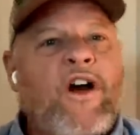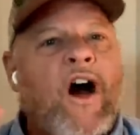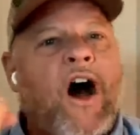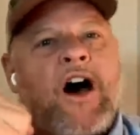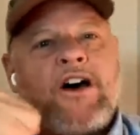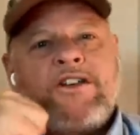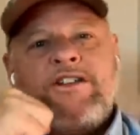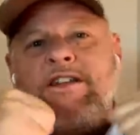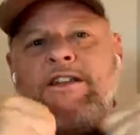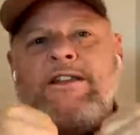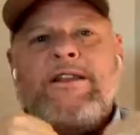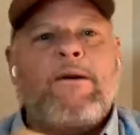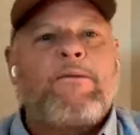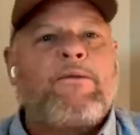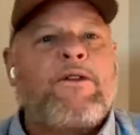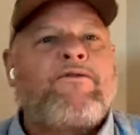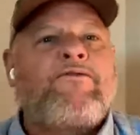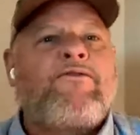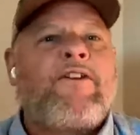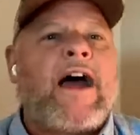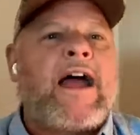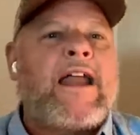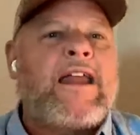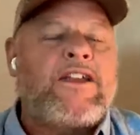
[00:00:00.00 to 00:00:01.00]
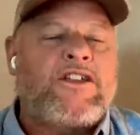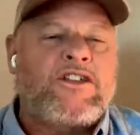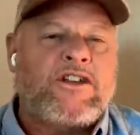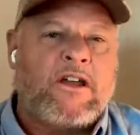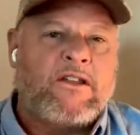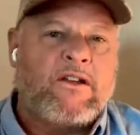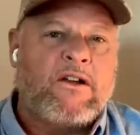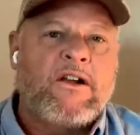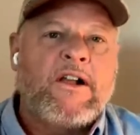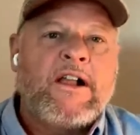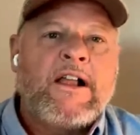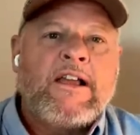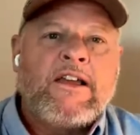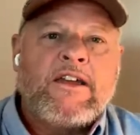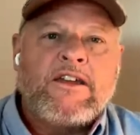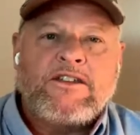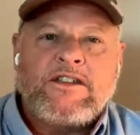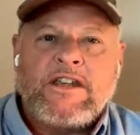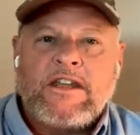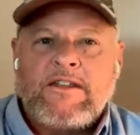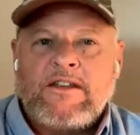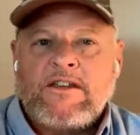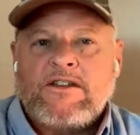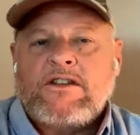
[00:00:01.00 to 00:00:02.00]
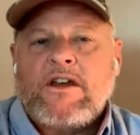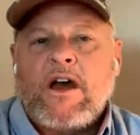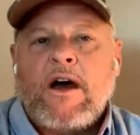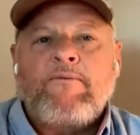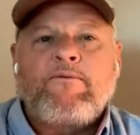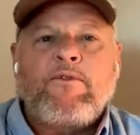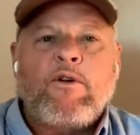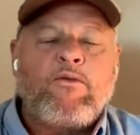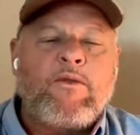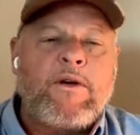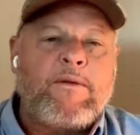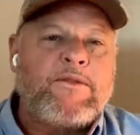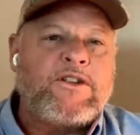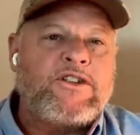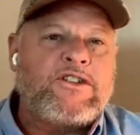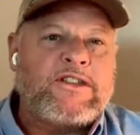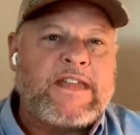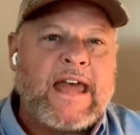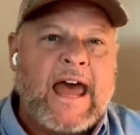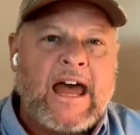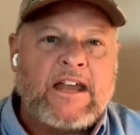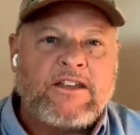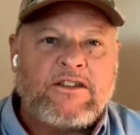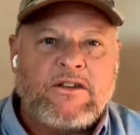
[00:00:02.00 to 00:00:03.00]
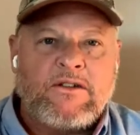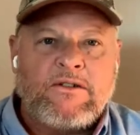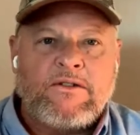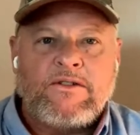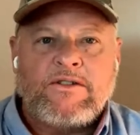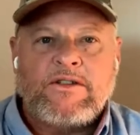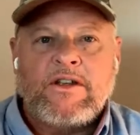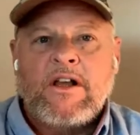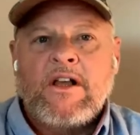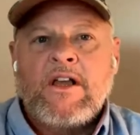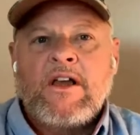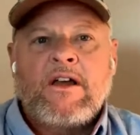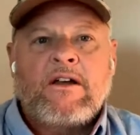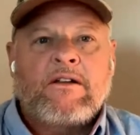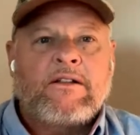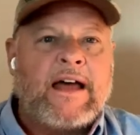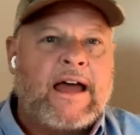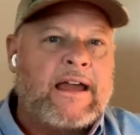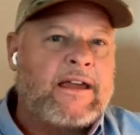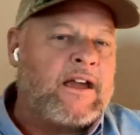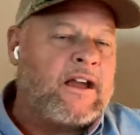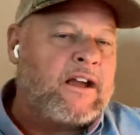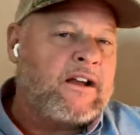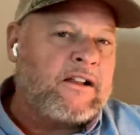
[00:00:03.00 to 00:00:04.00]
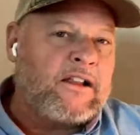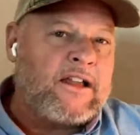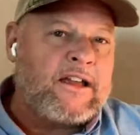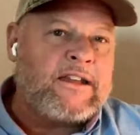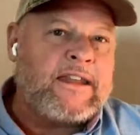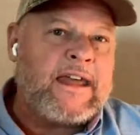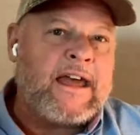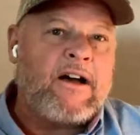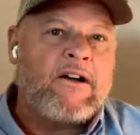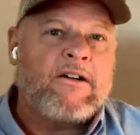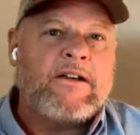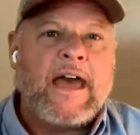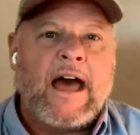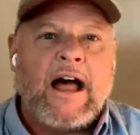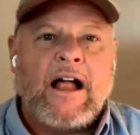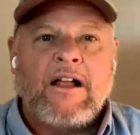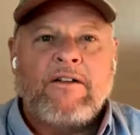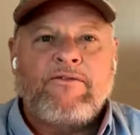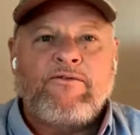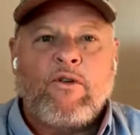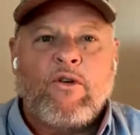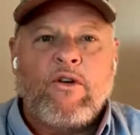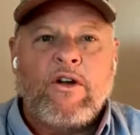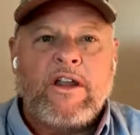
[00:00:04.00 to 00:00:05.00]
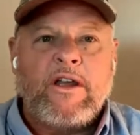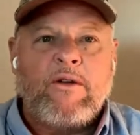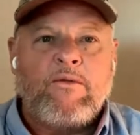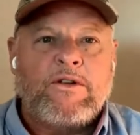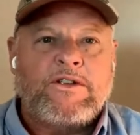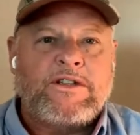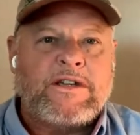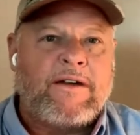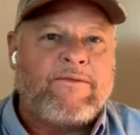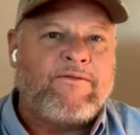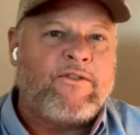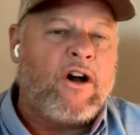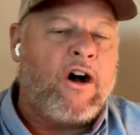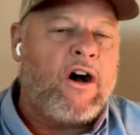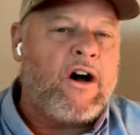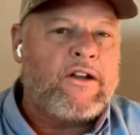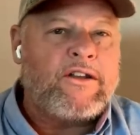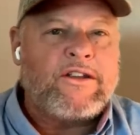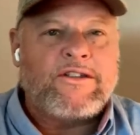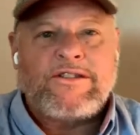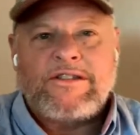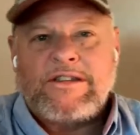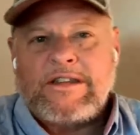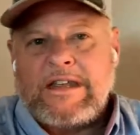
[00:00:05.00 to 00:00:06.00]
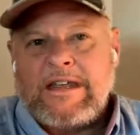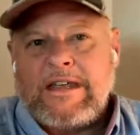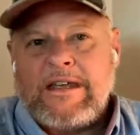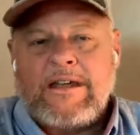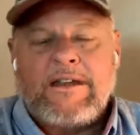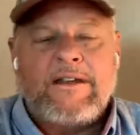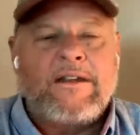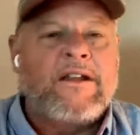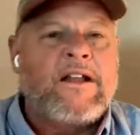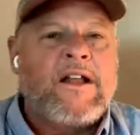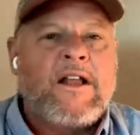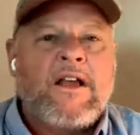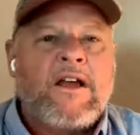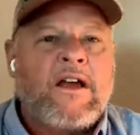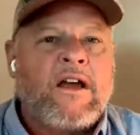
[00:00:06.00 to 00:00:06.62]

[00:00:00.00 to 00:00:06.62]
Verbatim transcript: causing them to fight each other. You see these comfort women statues like in Glendale, California, which I've gone to see, and,